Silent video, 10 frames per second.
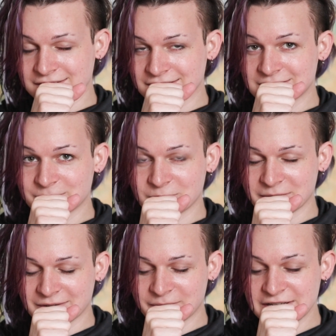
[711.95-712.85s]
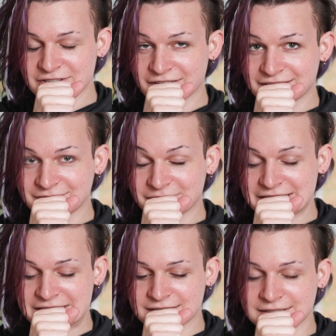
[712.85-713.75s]
support me on Patreon,
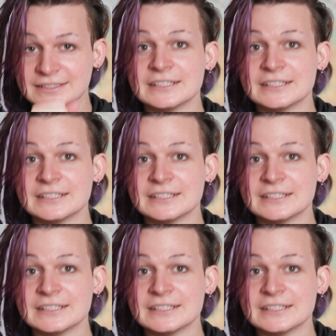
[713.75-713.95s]
please,